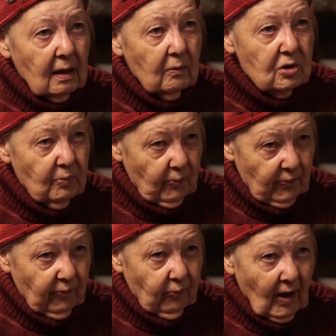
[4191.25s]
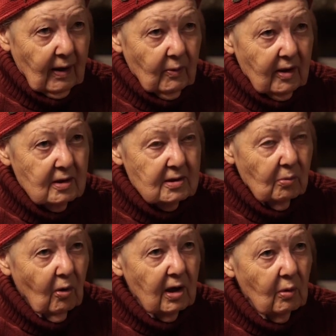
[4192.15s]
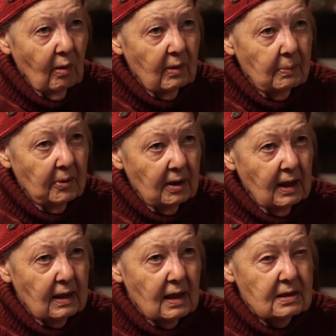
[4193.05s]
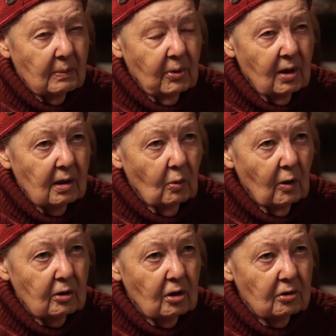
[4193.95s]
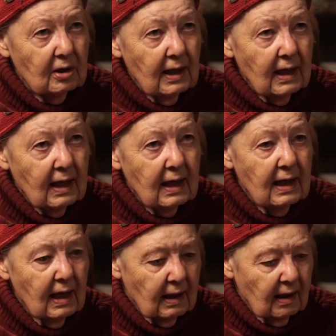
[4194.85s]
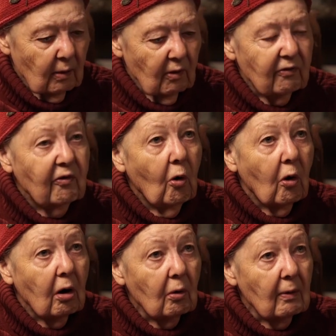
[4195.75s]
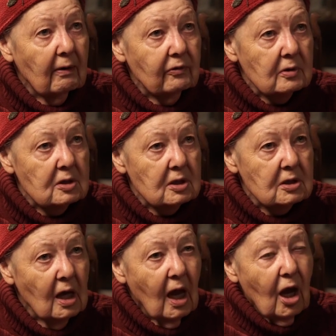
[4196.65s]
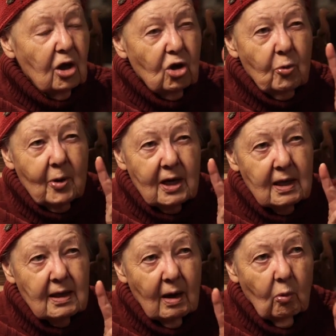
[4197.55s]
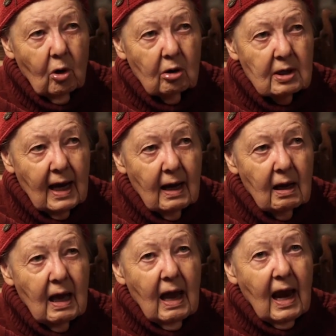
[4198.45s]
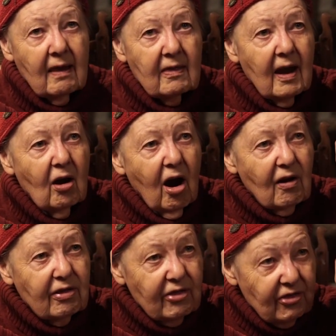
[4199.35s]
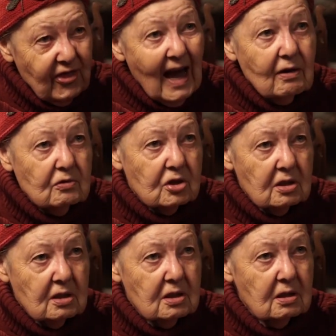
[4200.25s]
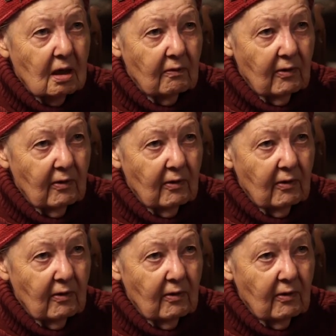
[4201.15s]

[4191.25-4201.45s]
was playing with it and said, What do you want me to put in? I said, Put in the word Kundalini. He did. And there were four references. You put in that word now, and there are thousands of